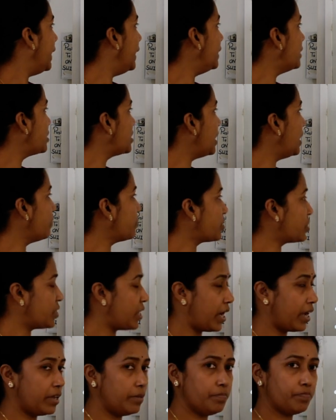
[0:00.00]
it saves
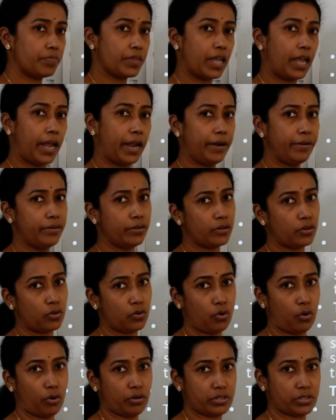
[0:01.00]
time and
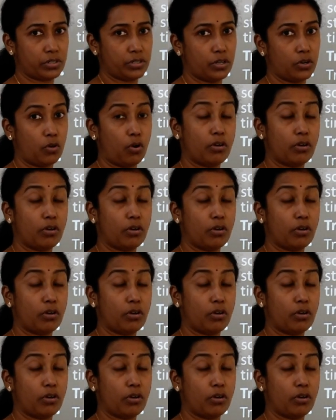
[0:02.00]
cost.